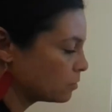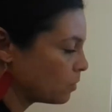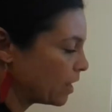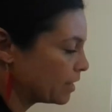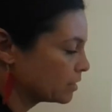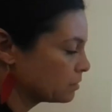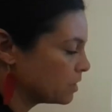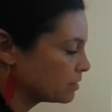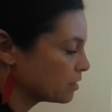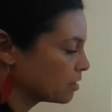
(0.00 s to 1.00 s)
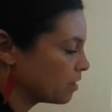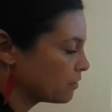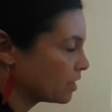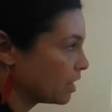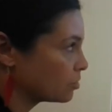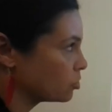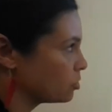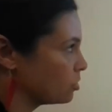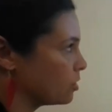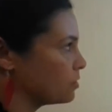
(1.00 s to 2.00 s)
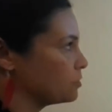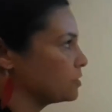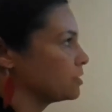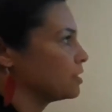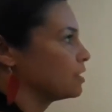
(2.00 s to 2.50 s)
The YSP is going to cover the cash to close.